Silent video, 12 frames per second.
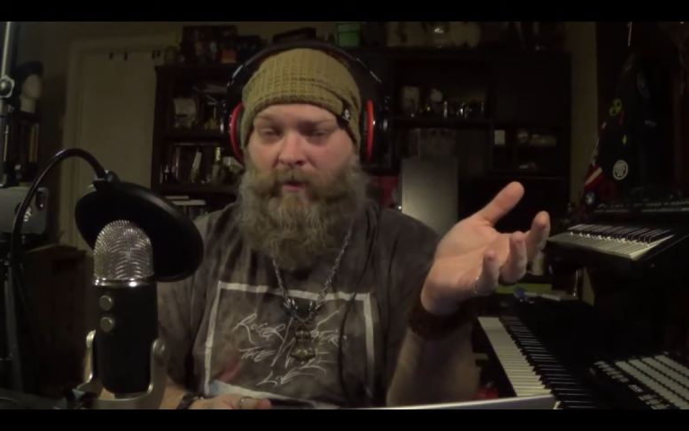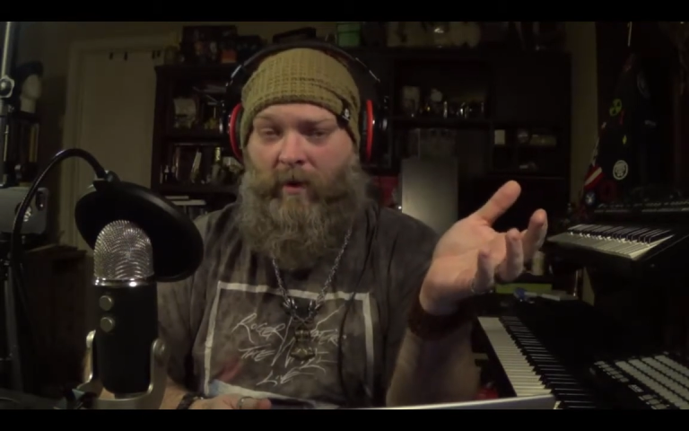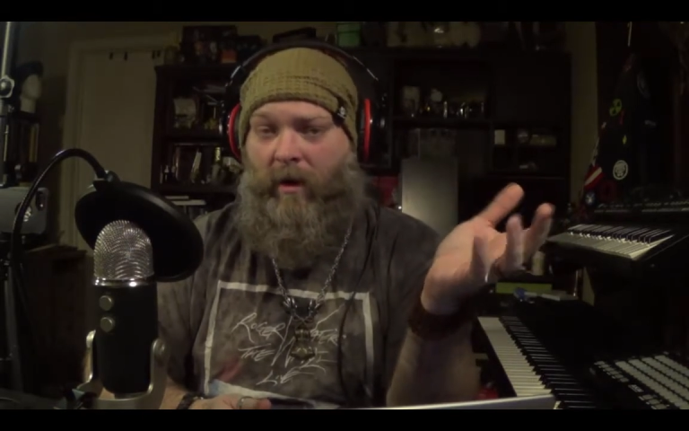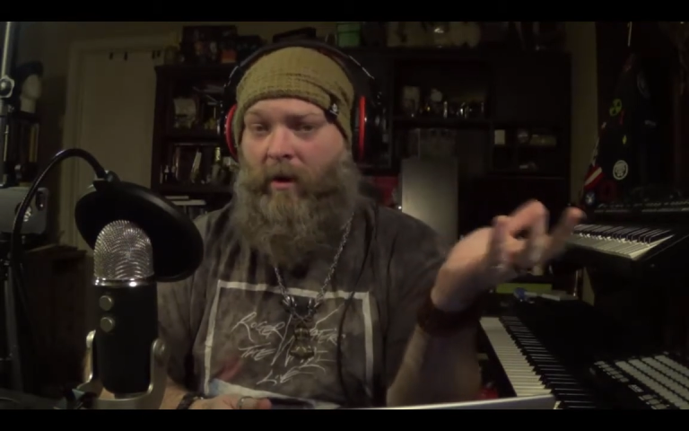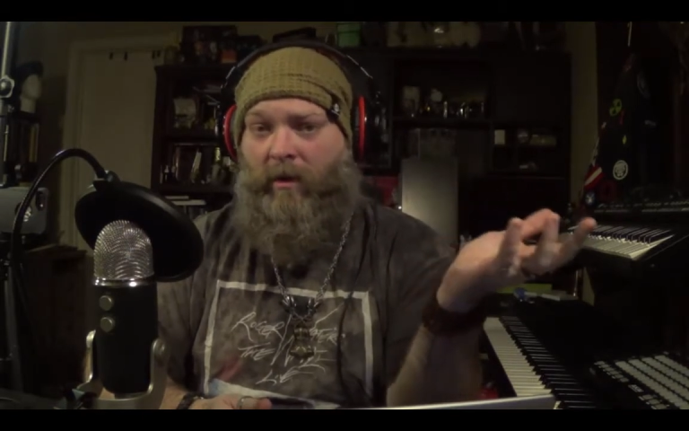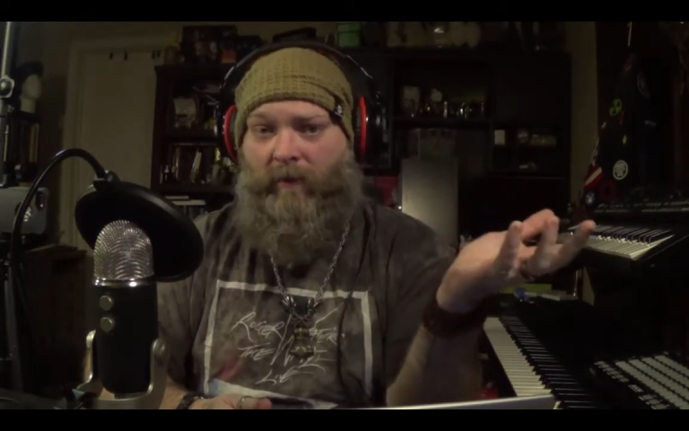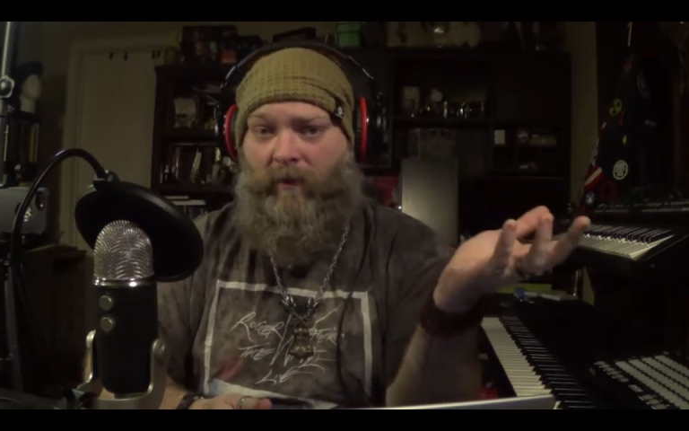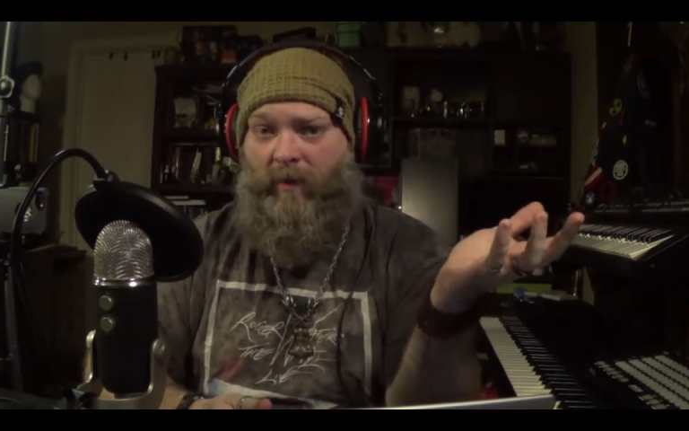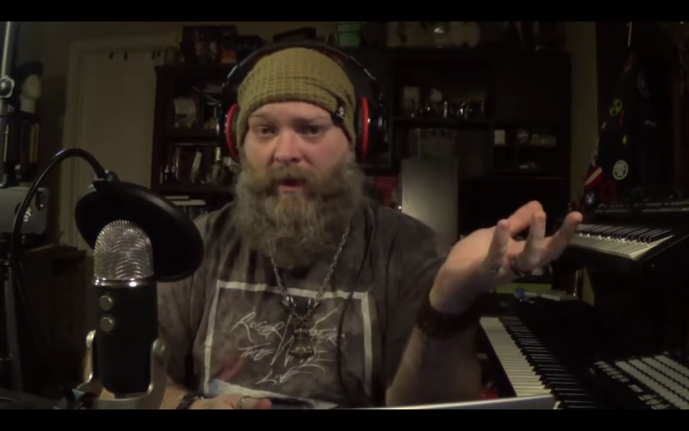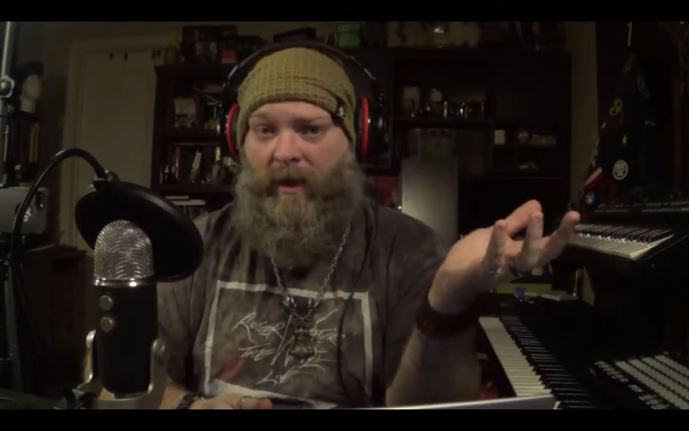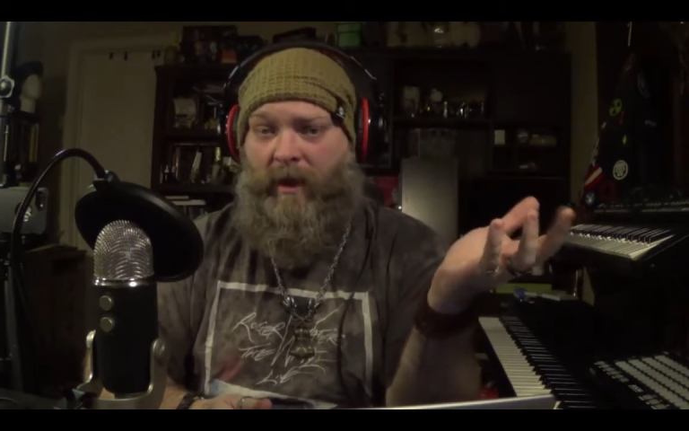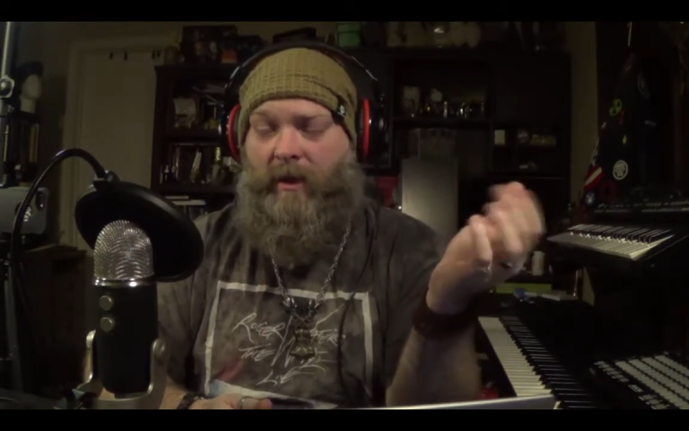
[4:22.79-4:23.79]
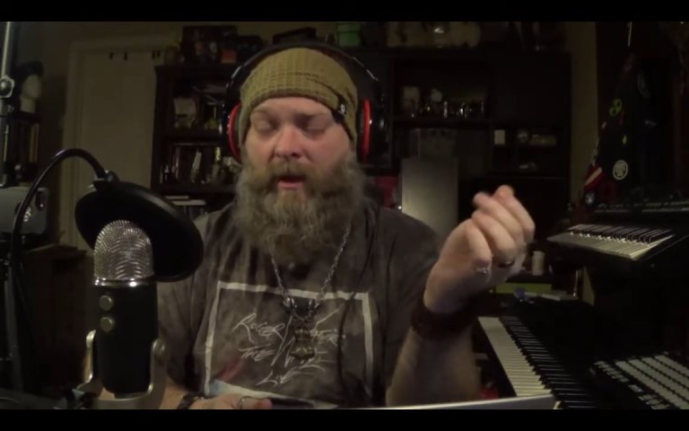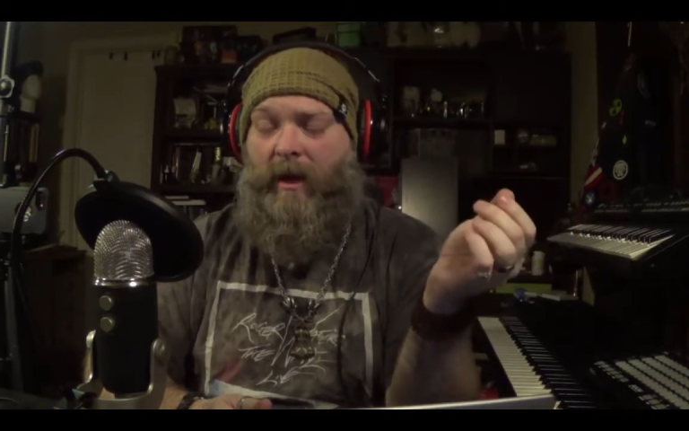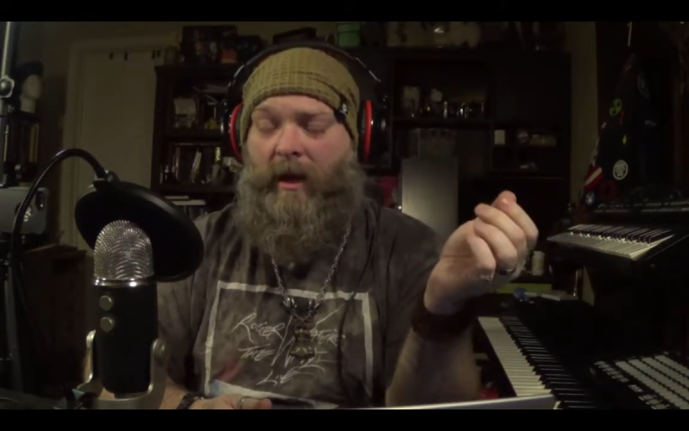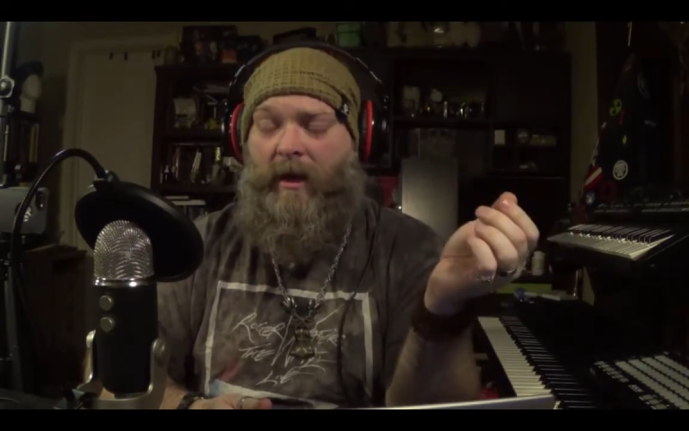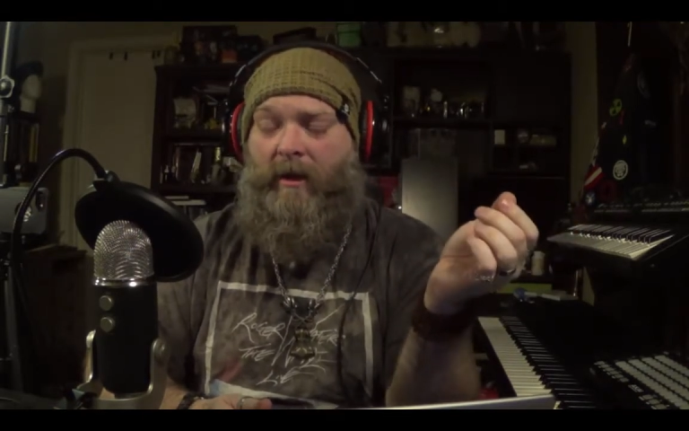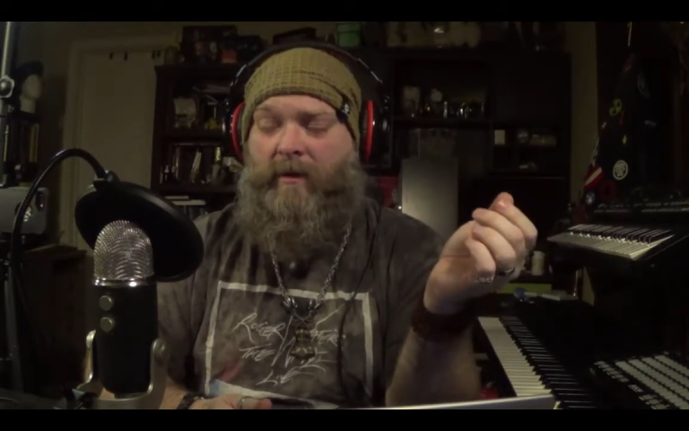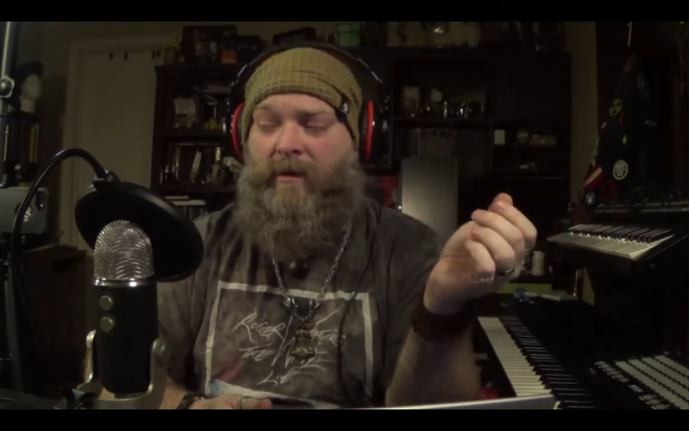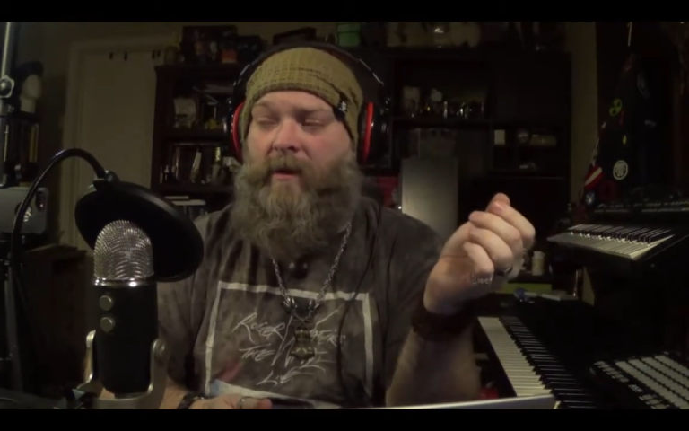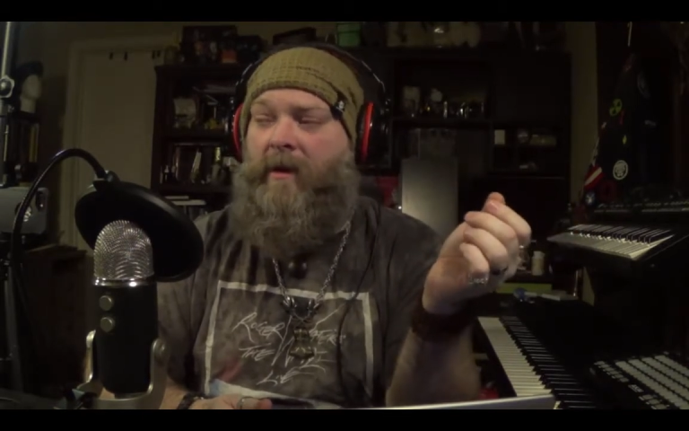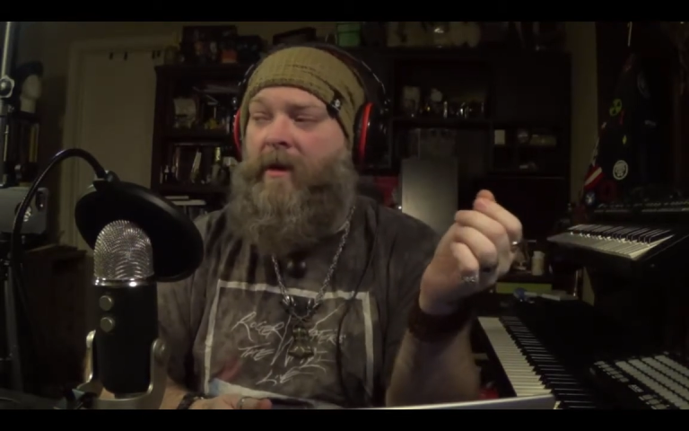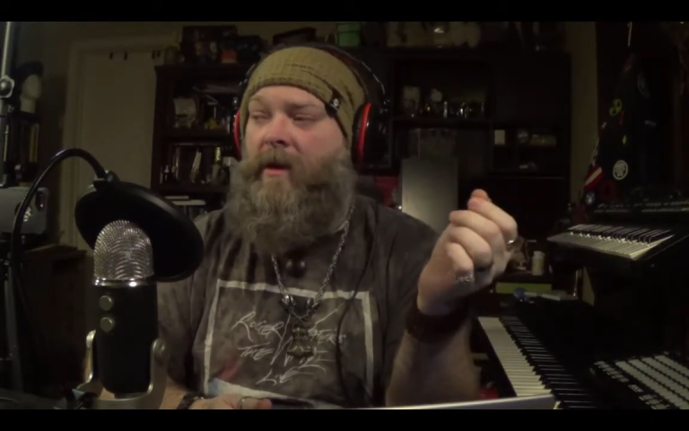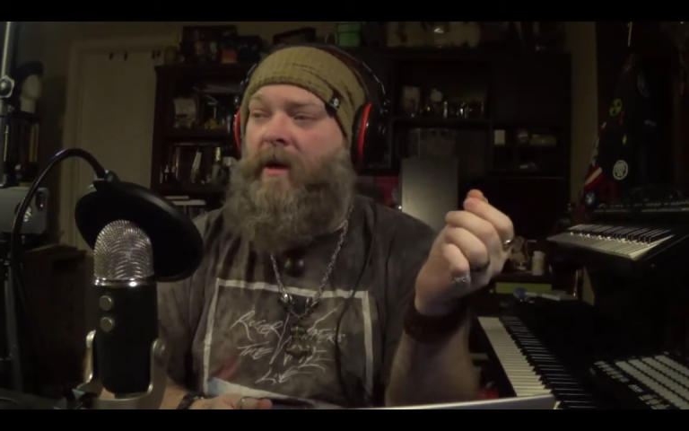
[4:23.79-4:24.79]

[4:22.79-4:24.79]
all over the planet, and